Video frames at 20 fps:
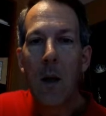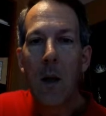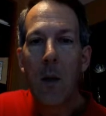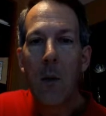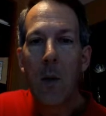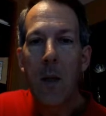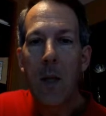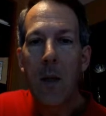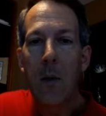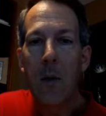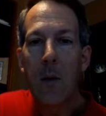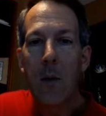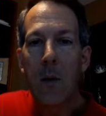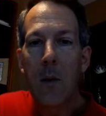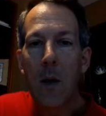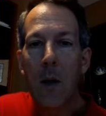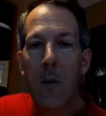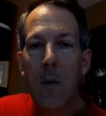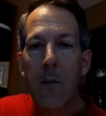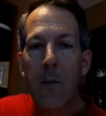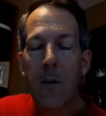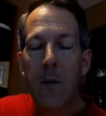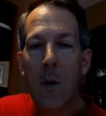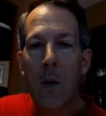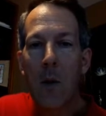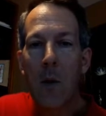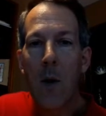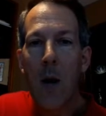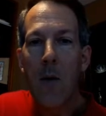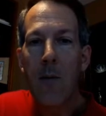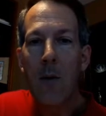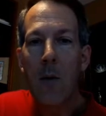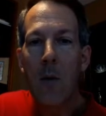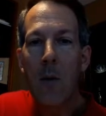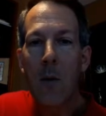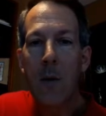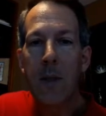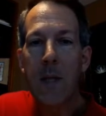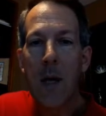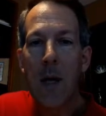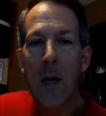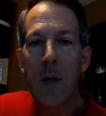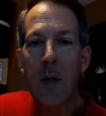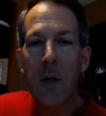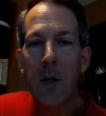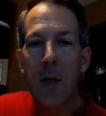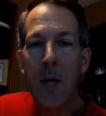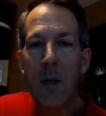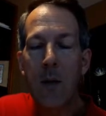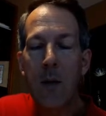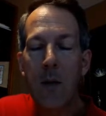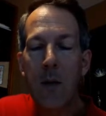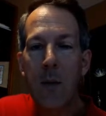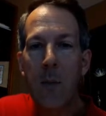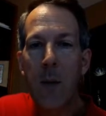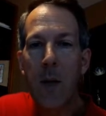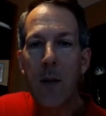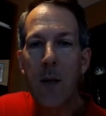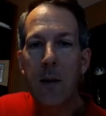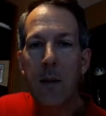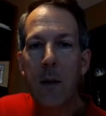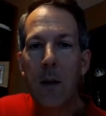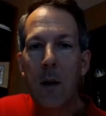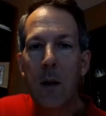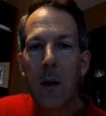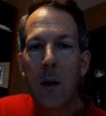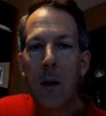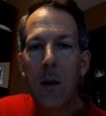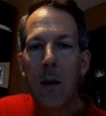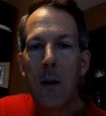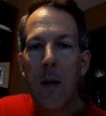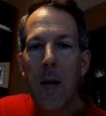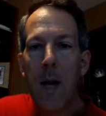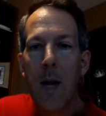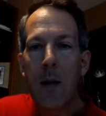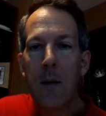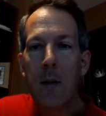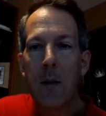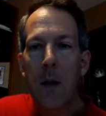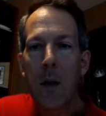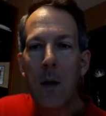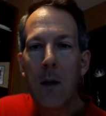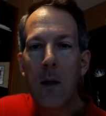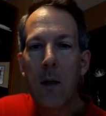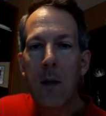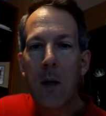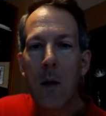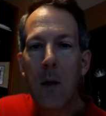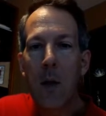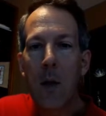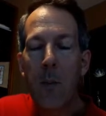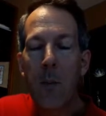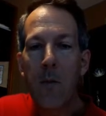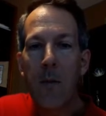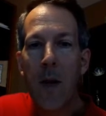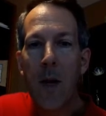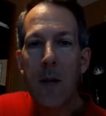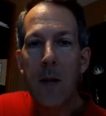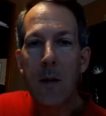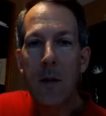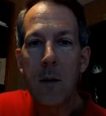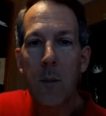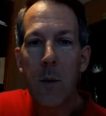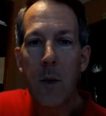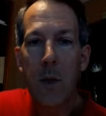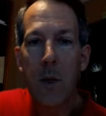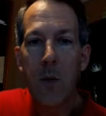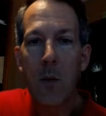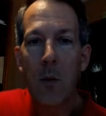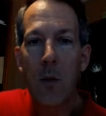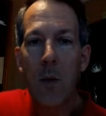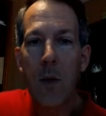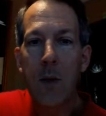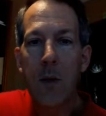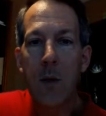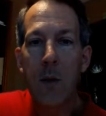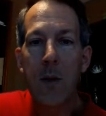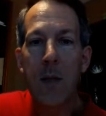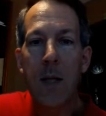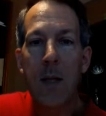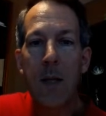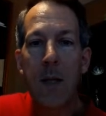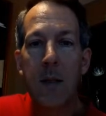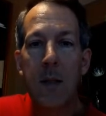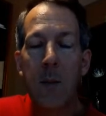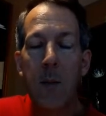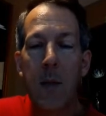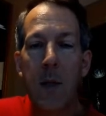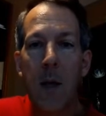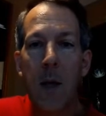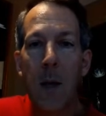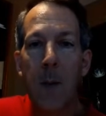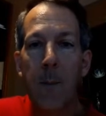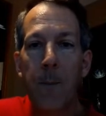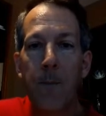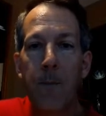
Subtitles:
with either the sonographic or cytological changes, but that this area provides some additional research that needs to be done.